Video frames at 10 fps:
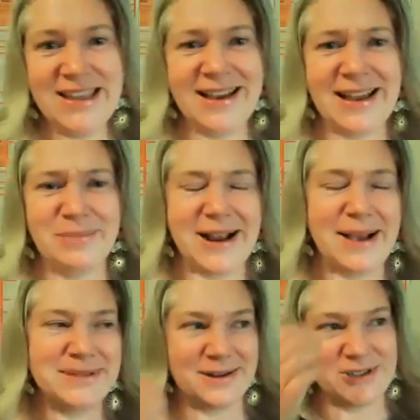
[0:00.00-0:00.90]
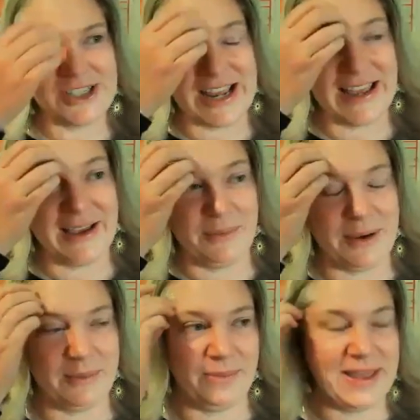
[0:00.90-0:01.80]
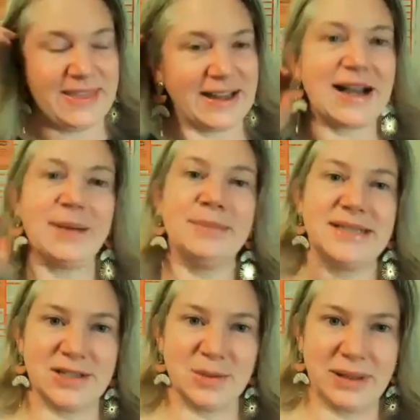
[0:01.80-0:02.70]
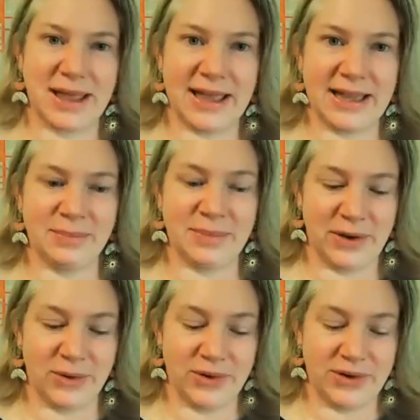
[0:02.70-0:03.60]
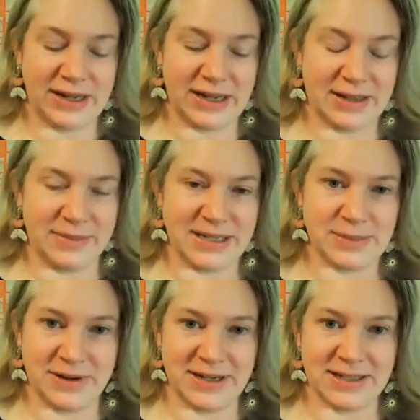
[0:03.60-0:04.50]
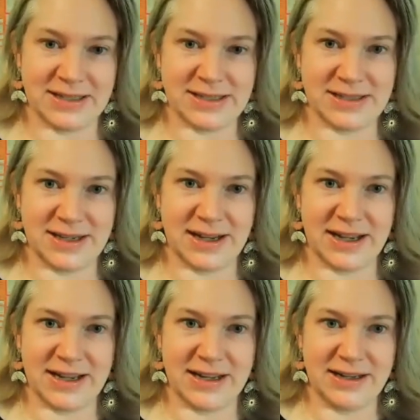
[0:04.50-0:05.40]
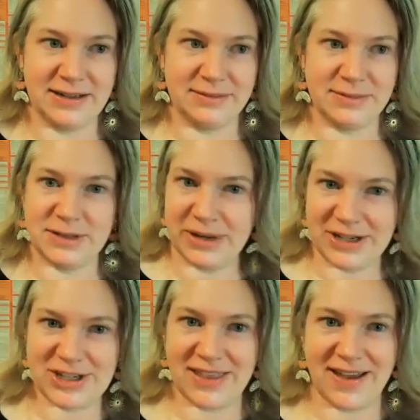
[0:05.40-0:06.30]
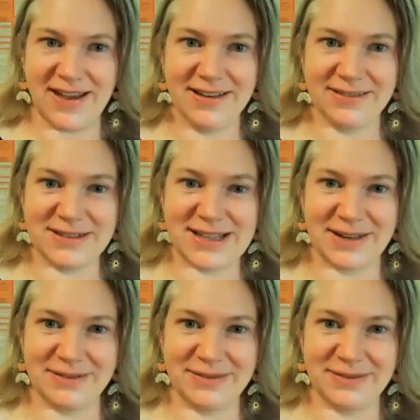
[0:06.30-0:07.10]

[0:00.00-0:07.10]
Yeah, and perhaps I'll share where that comes into play in my own experience do you want me to share that? Is that